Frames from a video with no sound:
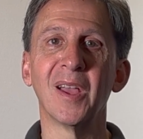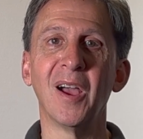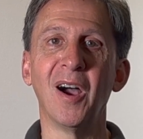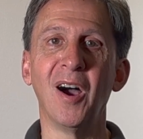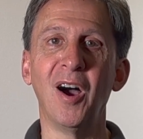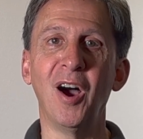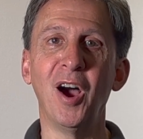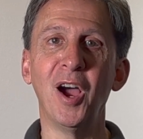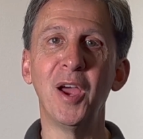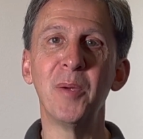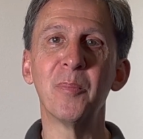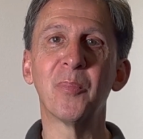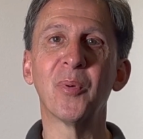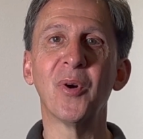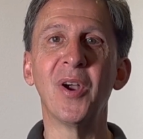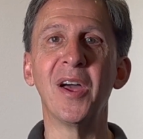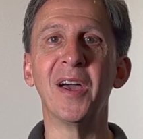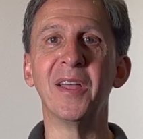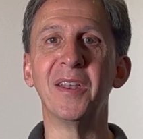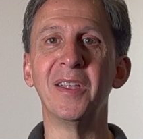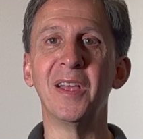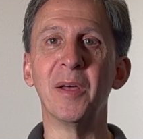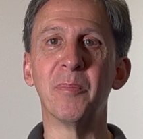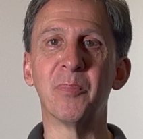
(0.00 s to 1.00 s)
I'm
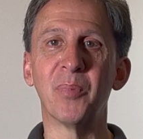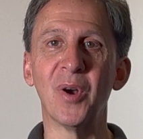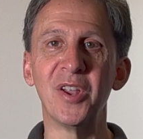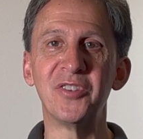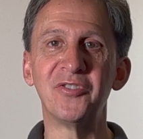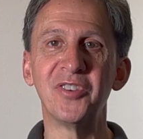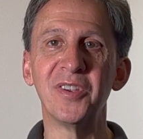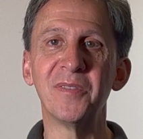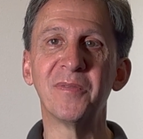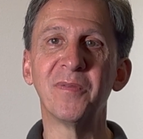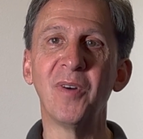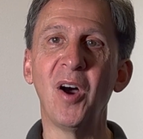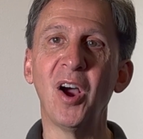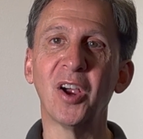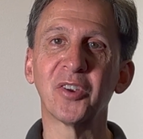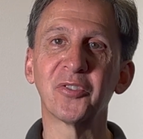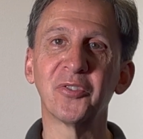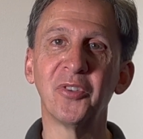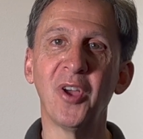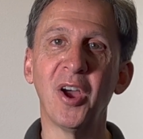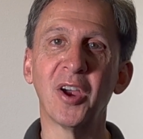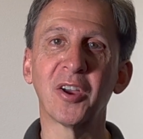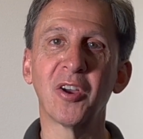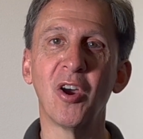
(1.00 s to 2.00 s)
Brett at
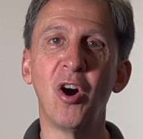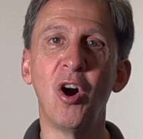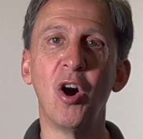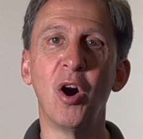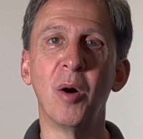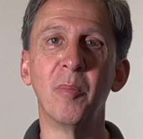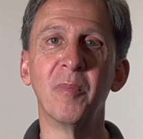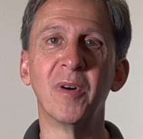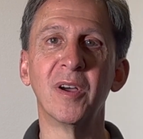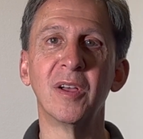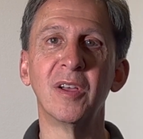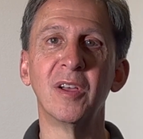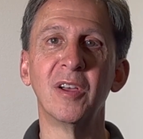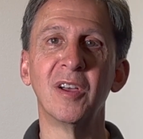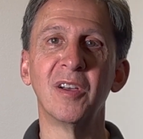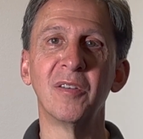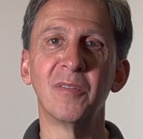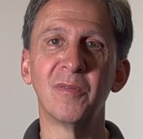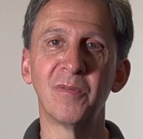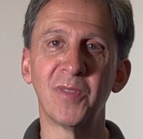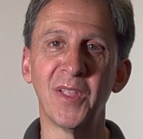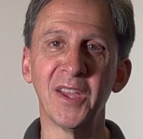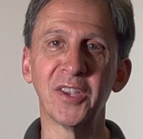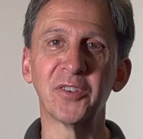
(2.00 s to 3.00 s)
brettjfox.com.
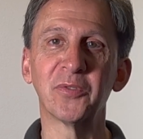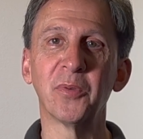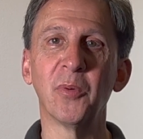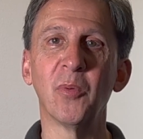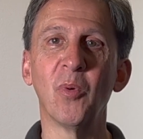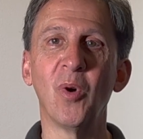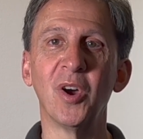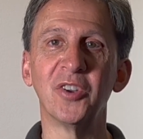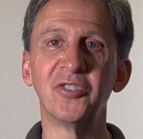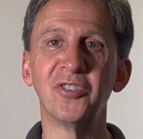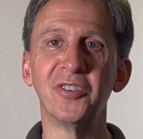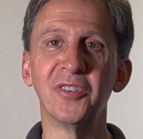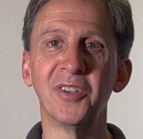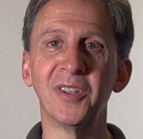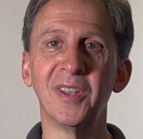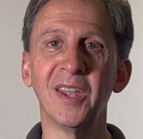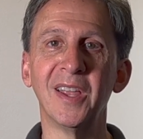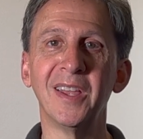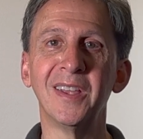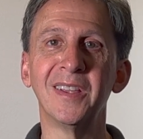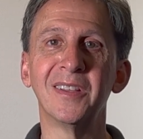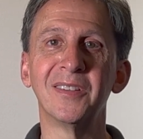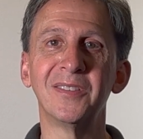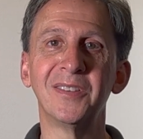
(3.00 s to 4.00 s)
Thanks for watching
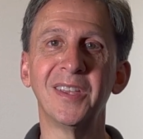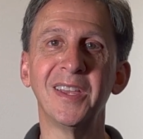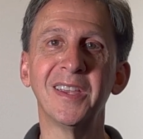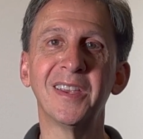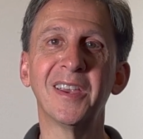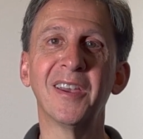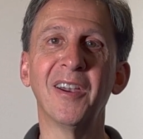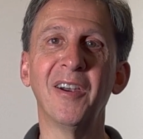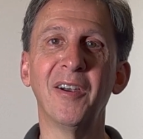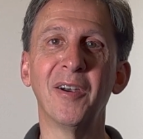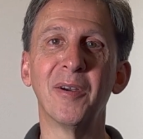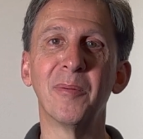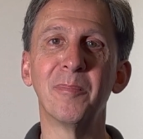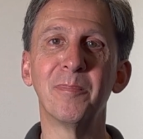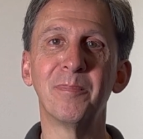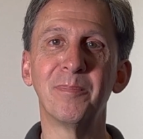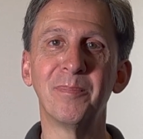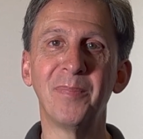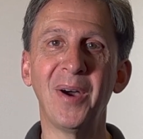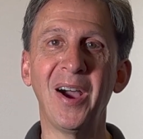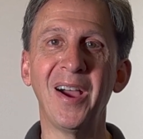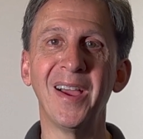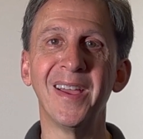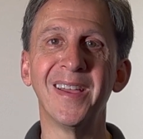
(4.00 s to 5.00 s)
today. Take care.
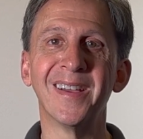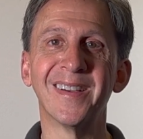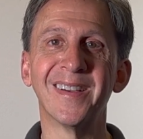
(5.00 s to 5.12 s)
Bye.